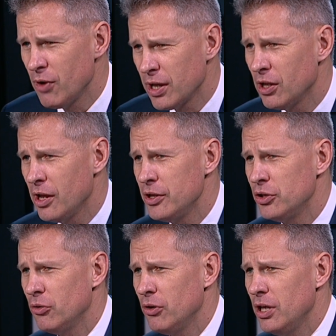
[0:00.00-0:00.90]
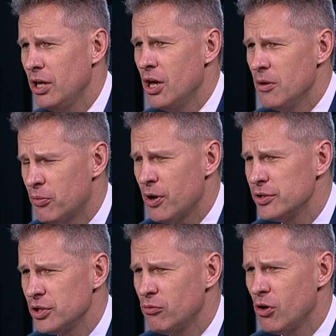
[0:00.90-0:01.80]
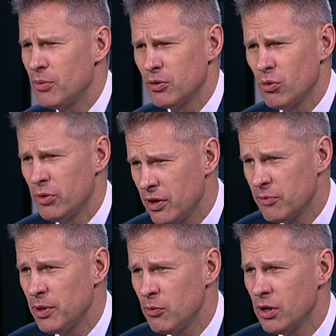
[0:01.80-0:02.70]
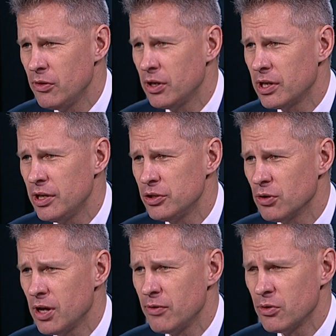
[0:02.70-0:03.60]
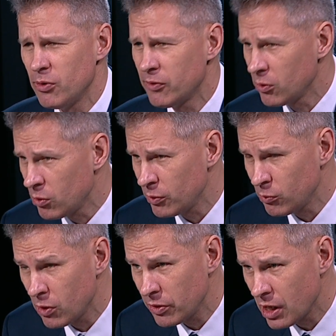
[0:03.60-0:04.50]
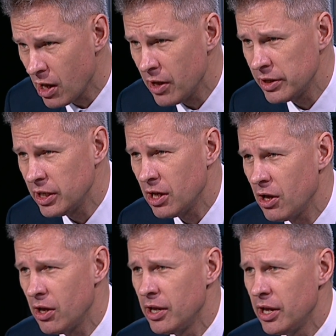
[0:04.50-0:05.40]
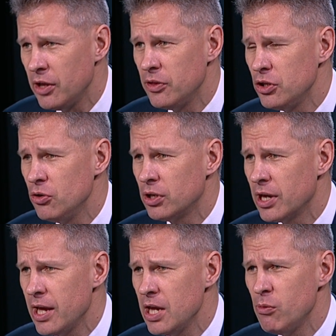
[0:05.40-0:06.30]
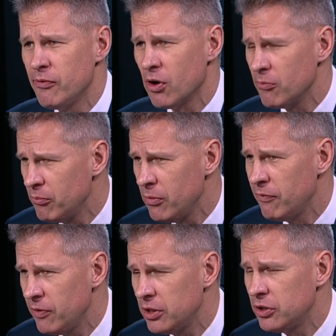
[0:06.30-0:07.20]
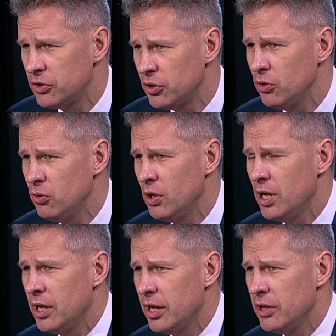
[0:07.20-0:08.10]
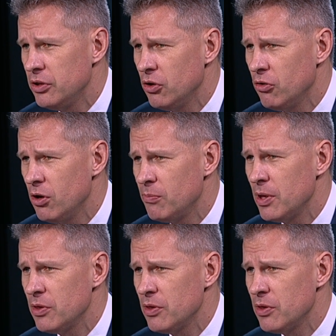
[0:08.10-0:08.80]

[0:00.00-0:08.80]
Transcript: regulatory pressure, Robert, will this be one of the key drivers? We've got the RDR in the UK, we've got MiFID II in Europe.